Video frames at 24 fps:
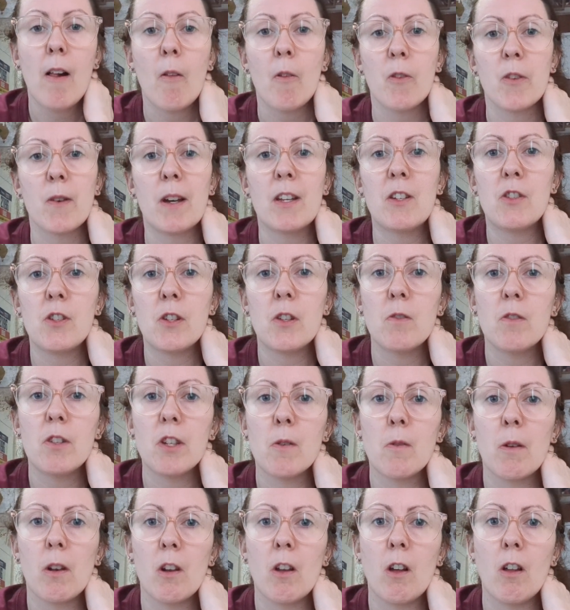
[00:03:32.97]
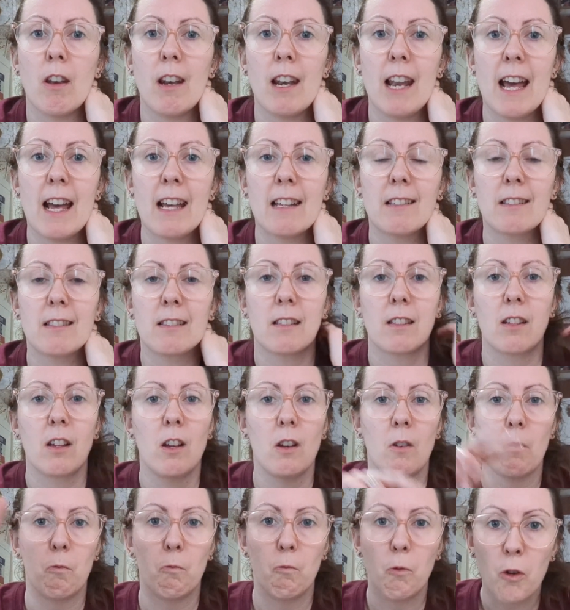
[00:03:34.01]
So I do a lot less
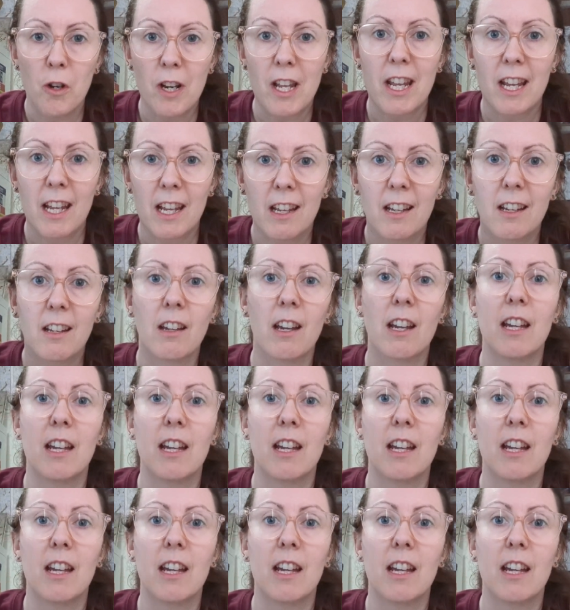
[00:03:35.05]
running